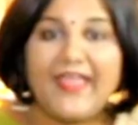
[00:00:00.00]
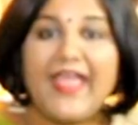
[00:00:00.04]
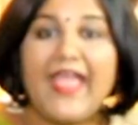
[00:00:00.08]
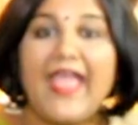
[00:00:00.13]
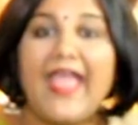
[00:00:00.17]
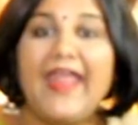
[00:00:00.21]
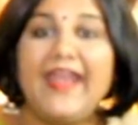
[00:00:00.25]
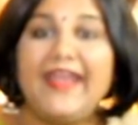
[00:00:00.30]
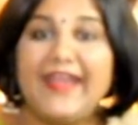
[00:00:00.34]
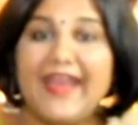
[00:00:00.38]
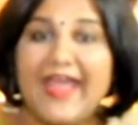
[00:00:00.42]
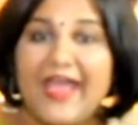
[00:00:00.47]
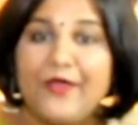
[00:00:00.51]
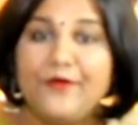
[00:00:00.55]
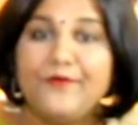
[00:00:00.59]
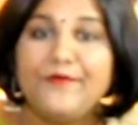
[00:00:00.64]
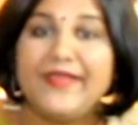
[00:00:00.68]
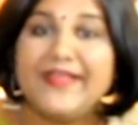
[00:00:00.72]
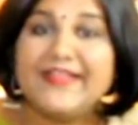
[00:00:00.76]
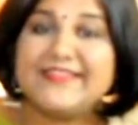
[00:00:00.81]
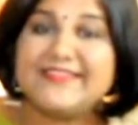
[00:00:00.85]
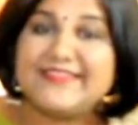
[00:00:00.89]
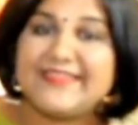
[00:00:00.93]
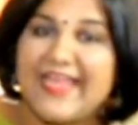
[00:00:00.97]
And now
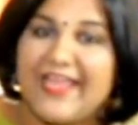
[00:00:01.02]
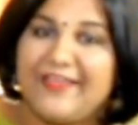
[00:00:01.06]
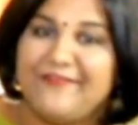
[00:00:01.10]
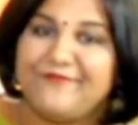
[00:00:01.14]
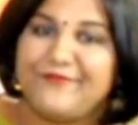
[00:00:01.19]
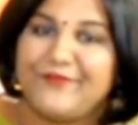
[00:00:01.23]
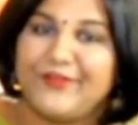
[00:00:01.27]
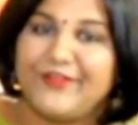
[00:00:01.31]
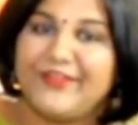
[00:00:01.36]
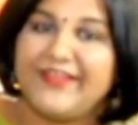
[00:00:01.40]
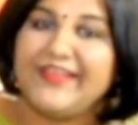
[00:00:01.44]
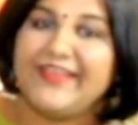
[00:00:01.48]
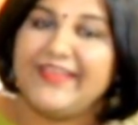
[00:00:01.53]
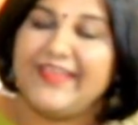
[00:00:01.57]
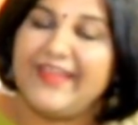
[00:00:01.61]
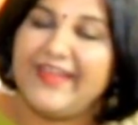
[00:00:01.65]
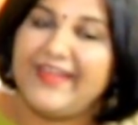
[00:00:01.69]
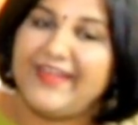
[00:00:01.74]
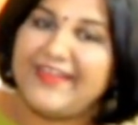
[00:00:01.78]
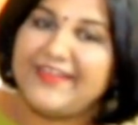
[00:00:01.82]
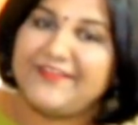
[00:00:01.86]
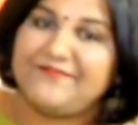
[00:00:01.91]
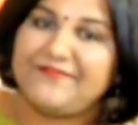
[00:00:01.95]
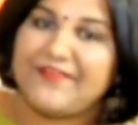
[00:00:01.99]
it's time for the
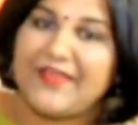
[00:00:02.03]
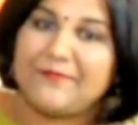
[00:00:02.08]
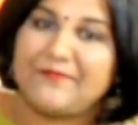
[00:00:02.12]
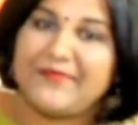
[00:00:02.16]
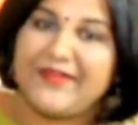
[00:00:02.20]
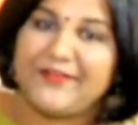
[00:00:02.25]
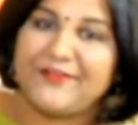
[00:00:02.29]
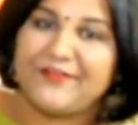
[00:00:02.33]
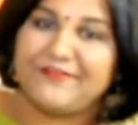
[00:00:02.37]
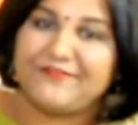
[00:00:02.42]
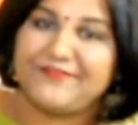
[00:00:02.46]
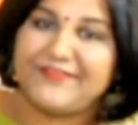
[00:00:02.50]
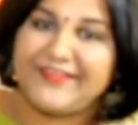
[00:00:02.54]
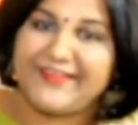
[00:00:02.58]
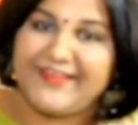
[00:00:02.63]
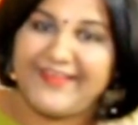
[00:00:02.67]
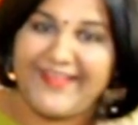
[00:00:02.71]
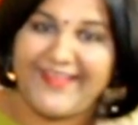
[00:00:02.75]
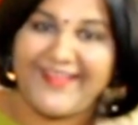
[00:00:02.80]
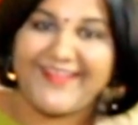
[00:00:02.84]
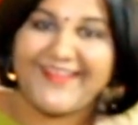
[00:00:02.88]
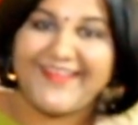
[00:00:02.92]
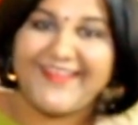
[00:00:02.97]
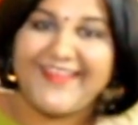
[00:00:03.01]
Indian fabric of the
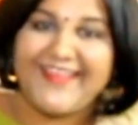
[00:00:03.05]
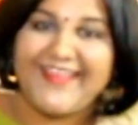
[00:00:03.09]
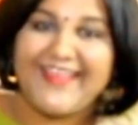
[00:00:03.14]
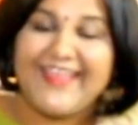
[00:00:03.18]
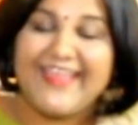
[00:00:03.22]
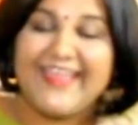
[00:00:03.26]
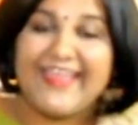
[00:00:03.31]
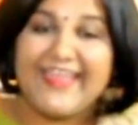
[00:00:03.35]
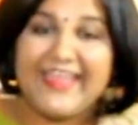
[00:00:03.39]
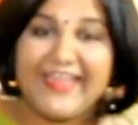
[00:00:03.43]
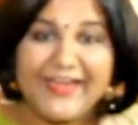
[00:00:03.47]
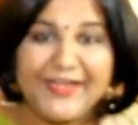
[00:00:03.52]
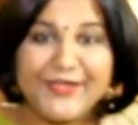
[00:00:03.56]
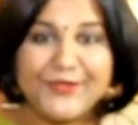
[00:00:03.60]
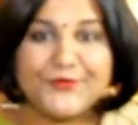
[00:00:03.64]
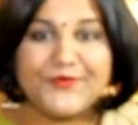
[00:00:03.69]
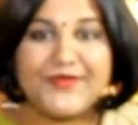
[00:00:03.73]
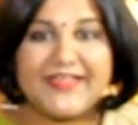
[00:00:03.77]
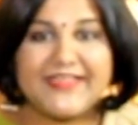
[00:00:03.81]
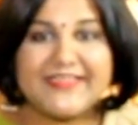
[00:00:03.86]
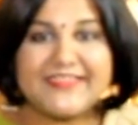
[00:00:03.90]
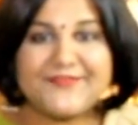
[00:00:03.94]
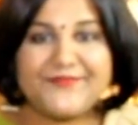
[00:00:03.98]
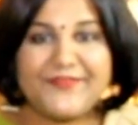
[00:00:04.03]
day. In
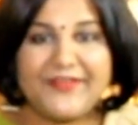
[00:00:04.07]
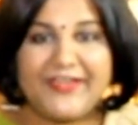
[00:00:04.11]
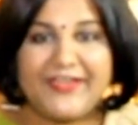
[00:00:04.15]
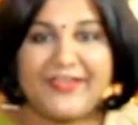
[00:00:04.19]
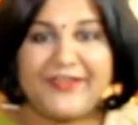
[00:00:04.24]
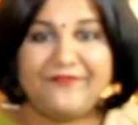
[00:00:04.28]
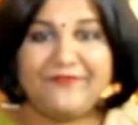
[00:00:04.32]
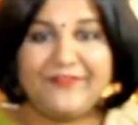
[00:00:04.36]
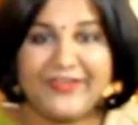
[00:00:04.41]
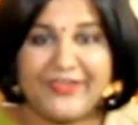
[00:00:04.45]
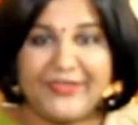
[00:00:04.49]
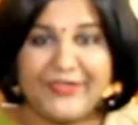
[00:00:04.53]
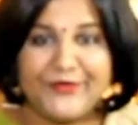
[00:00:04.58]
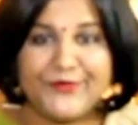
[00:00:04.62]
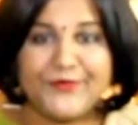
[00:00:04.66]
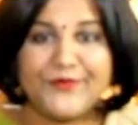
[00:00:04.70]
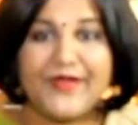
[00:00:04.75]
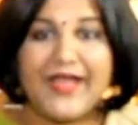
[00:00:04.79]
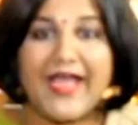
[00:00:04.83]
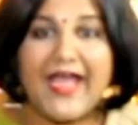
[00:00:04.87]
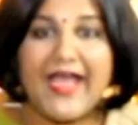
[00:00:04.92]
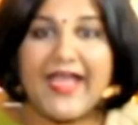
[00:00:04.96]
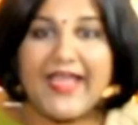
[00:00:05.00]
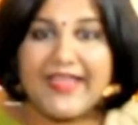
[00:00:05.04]
today's
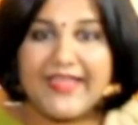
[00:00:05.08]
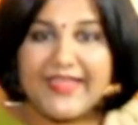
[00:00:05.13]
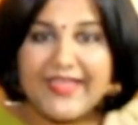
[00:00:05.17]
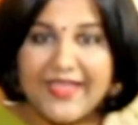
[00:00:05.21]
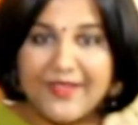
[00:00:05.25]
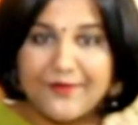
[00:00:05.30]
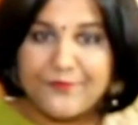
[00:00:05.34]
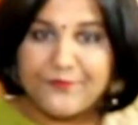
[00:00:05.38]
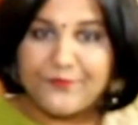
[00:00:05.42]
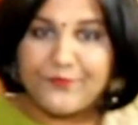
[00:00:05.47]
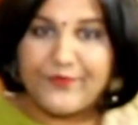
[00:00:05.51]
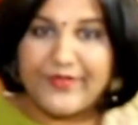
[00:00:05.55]
video, I am